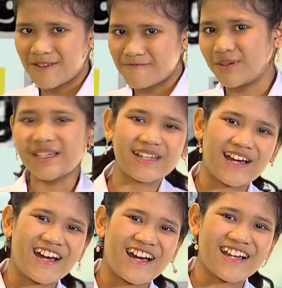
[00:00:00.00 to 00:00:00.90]

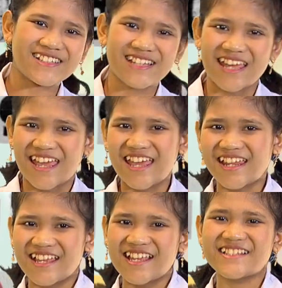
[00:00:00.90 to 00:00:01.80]
because it
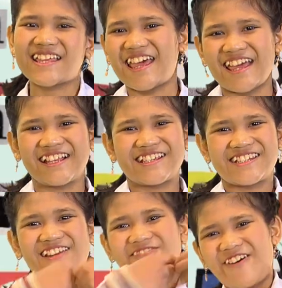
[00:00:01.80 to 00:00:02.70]
is English
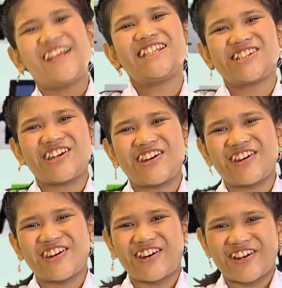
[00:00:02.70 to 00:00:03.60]

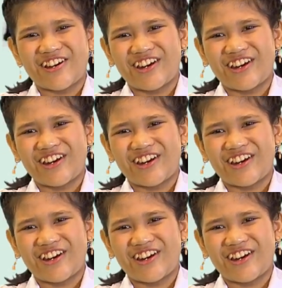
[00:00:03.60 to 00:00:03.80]
Adventure.